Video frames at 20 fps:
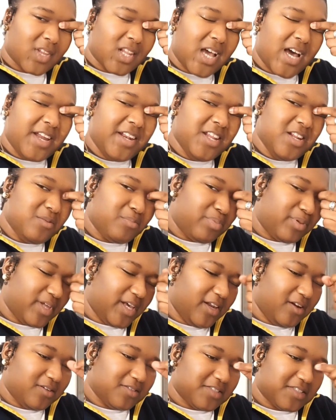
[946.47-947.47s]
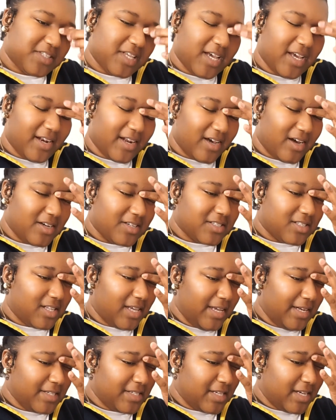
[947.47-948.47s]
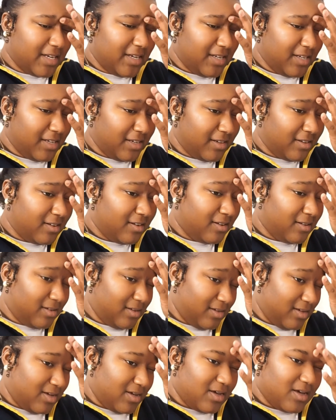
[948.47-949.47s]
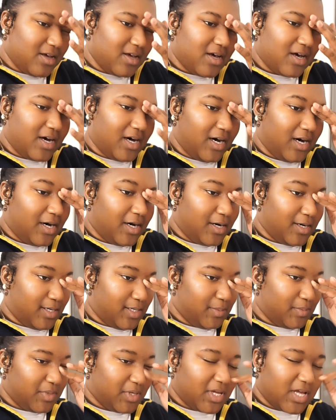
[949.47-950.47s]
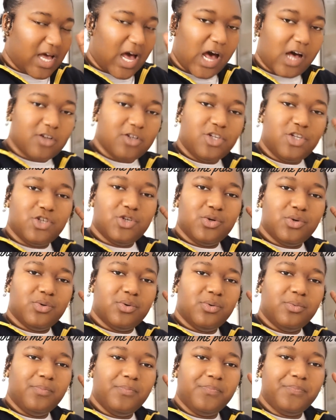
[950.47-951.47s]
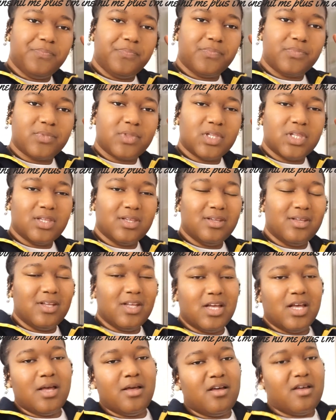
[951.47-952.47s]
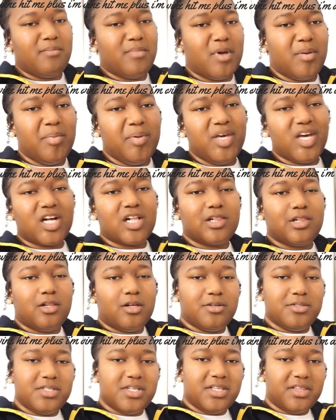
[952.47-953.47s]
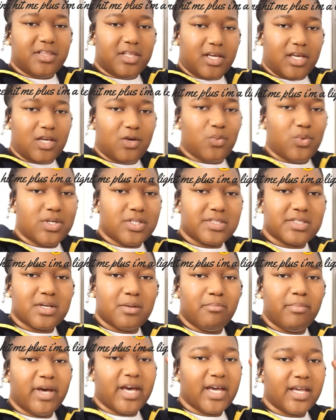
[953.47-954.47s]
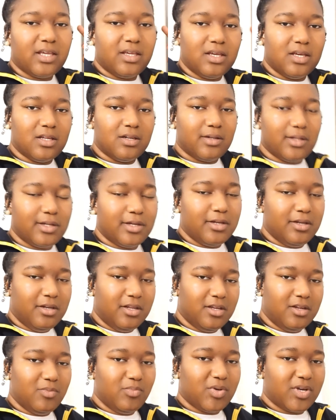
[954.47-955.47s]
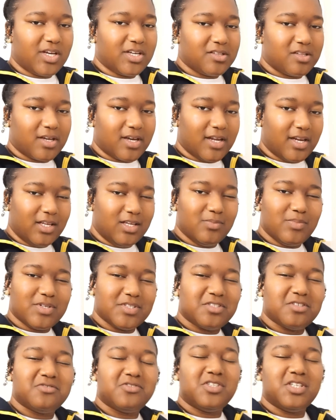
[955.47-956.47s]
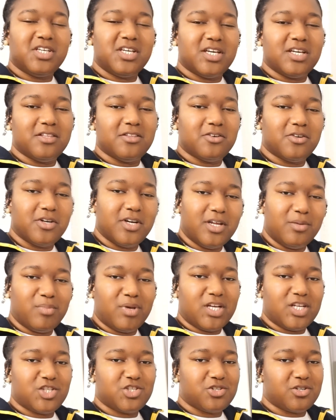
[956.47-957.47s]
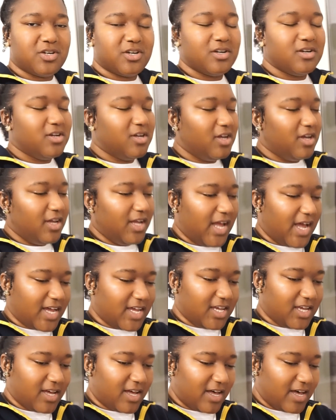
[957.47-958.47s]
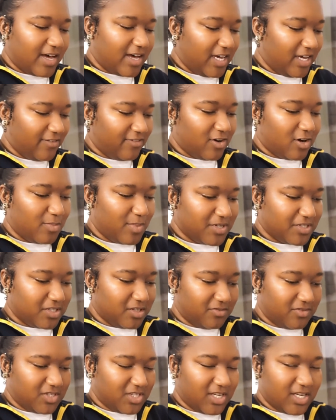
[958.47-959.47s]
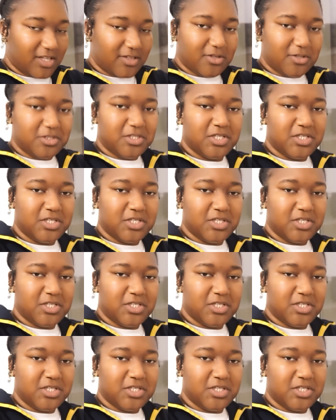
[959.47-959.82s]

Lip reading: I didn't plan on staying out as late as I did. I'll do maybe a closing thing once I'm back in London, because I gotta get myself together and make sure I have all my stuff together